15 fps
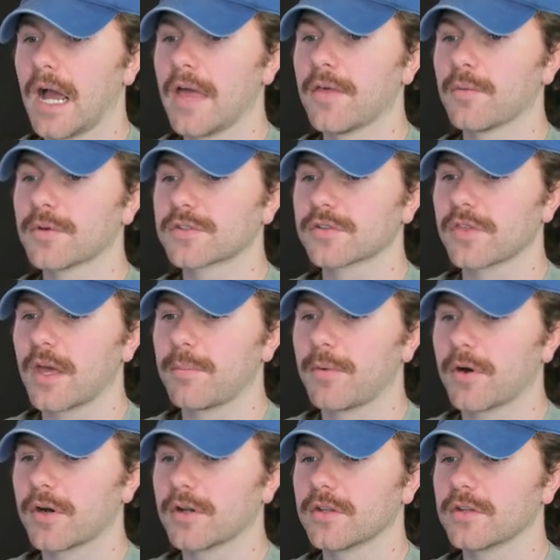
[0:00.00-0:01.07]
And then once you're that
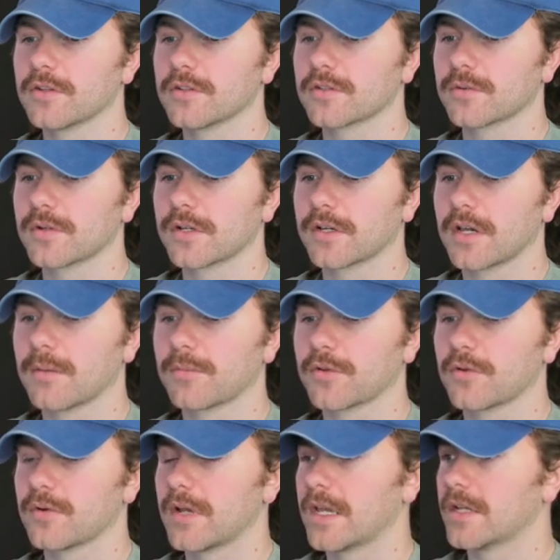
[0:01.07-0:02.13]
part, you just wanna come
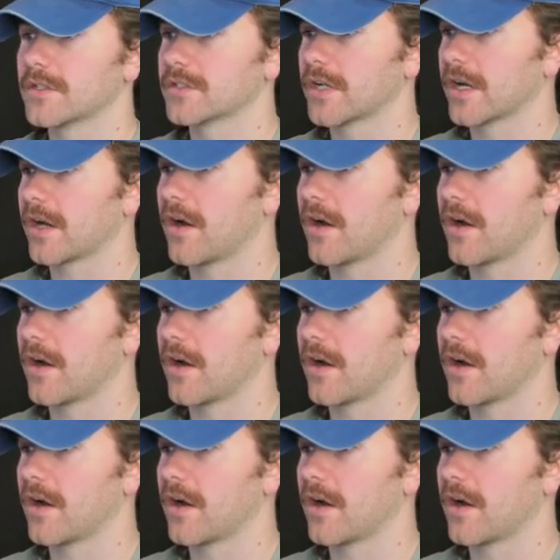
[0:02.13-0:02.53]
through and check